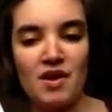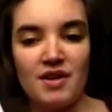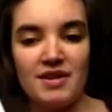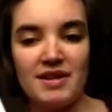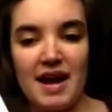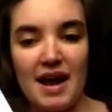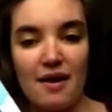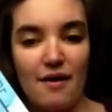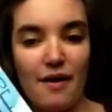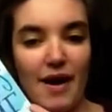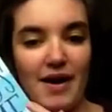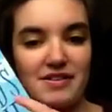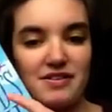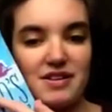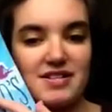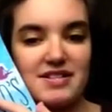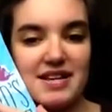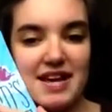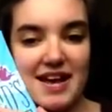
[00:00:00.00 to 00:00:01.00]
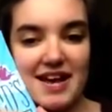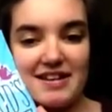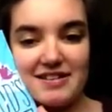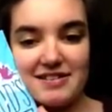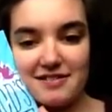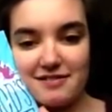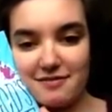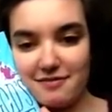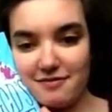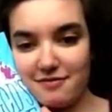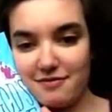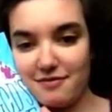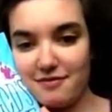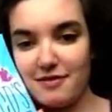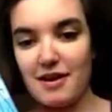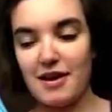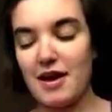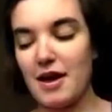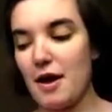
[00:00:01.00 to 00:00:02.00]
Now, as I said
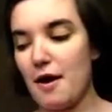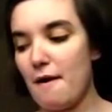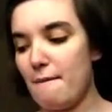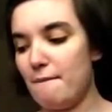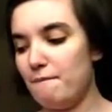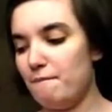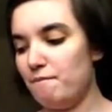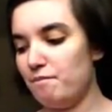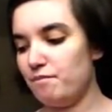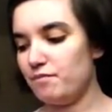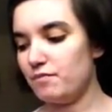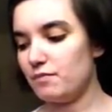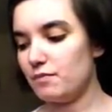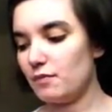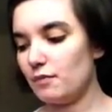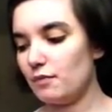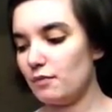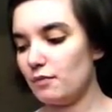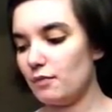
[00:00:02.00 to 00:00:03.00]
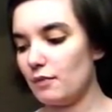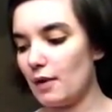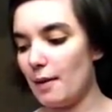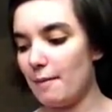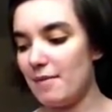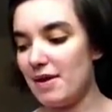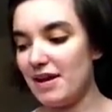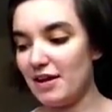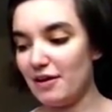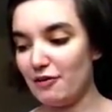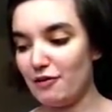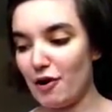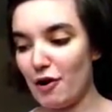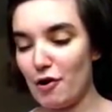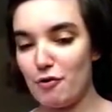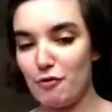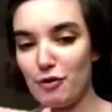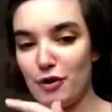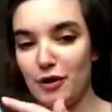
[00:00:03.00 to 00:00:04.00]
a minute
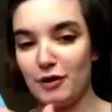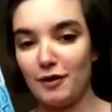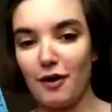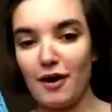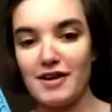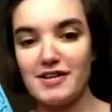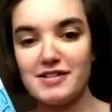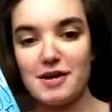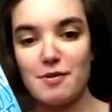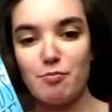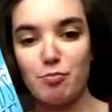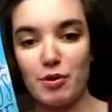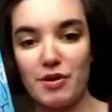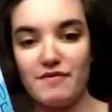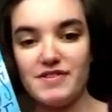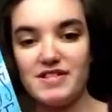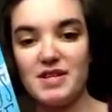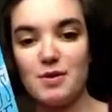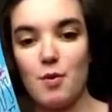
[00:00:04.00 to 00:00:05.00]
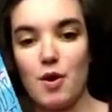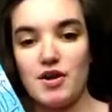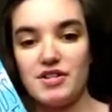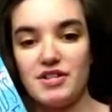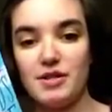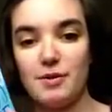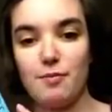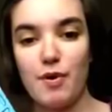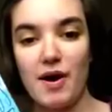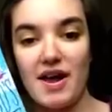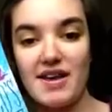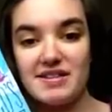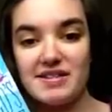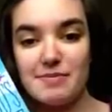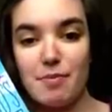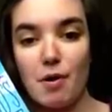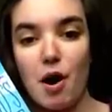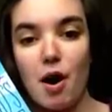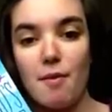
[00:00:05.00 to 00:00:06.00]
ago, Eliza previously worked in the prayers
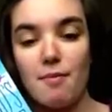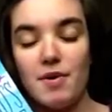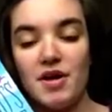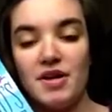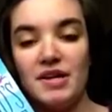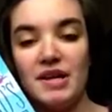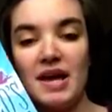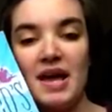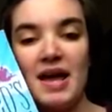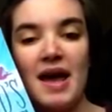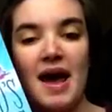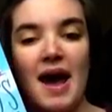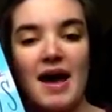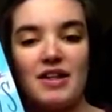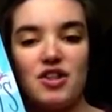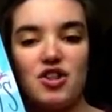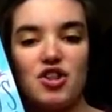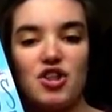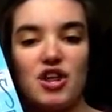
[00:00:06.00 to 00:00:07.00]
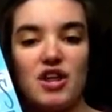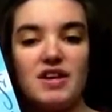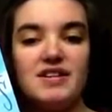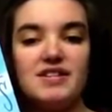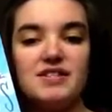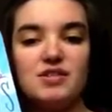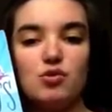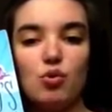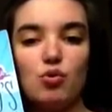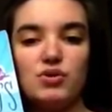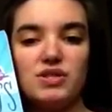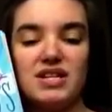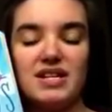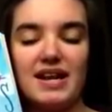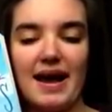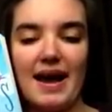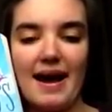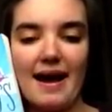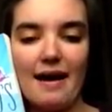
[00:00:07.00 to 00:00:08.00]
department and she
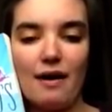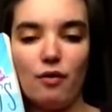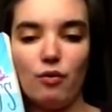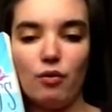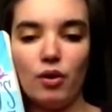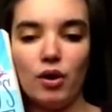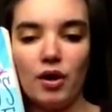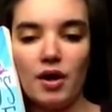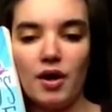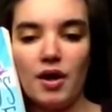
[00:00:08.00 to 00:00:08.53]
sorted out